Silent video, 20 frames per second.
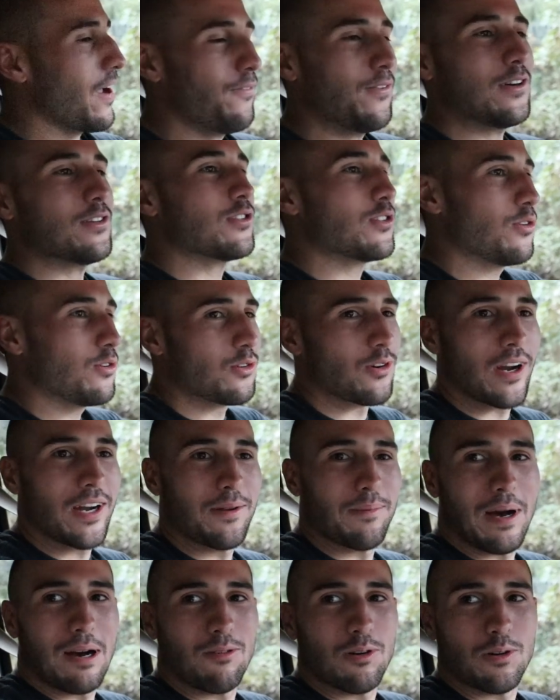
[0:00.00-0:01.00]
I feel so great
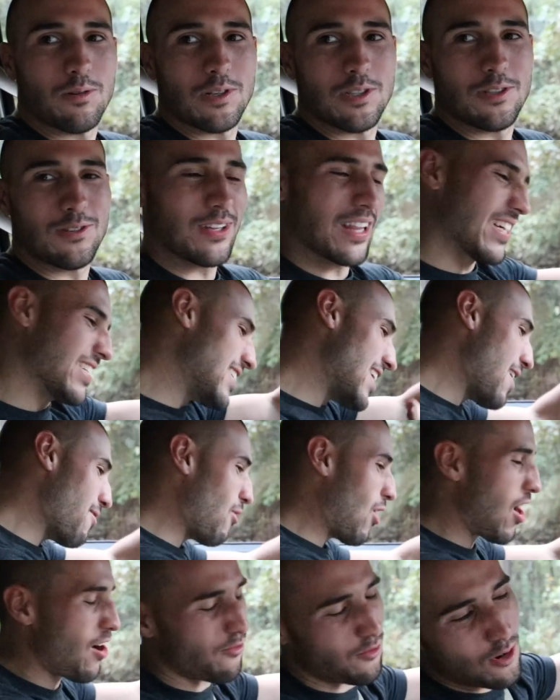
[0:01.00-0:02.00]
about what we're doing. Like, yeah,
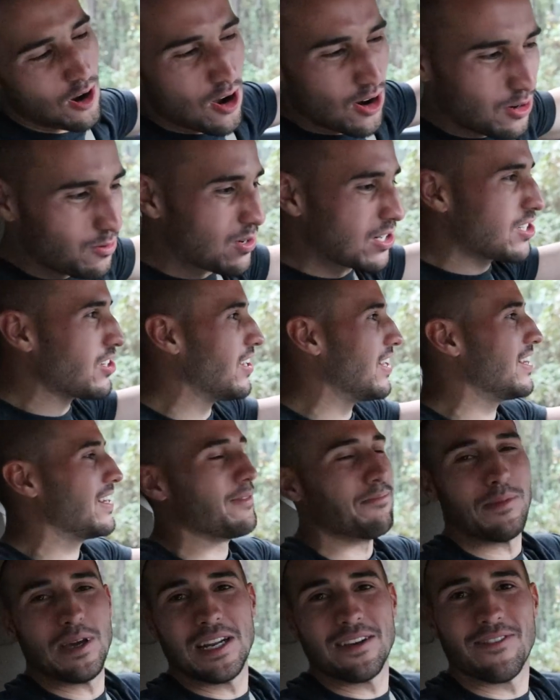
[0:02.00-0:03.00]
we're off-road and we're doing, and
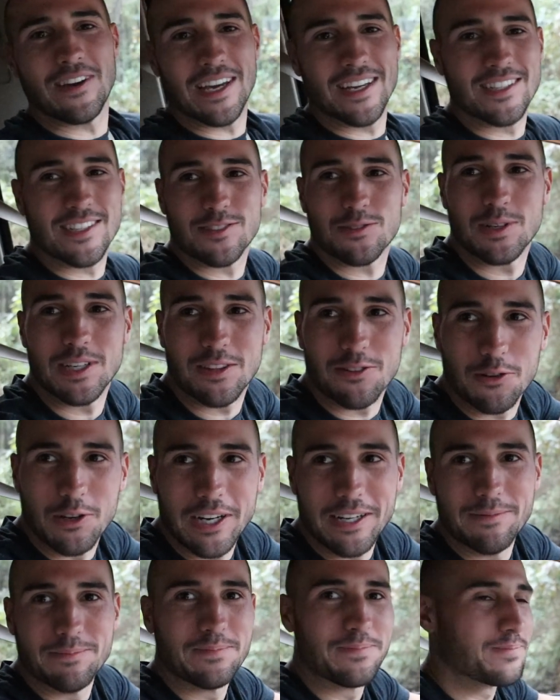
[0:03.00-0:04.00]
the minivan just went through
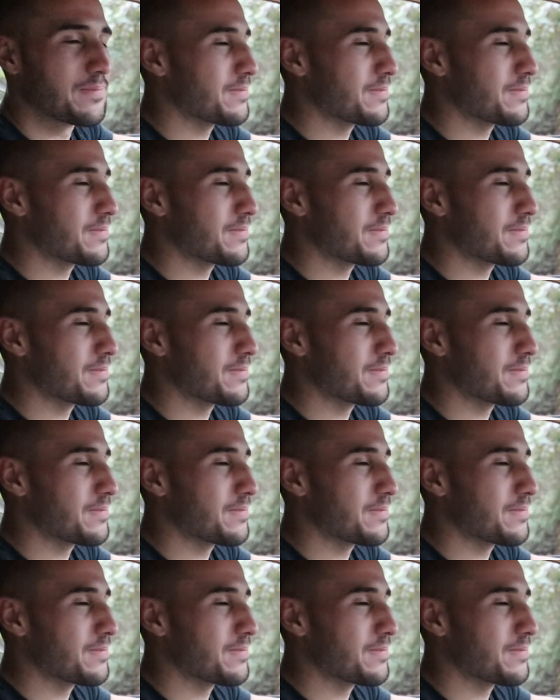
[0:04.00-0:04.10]
it.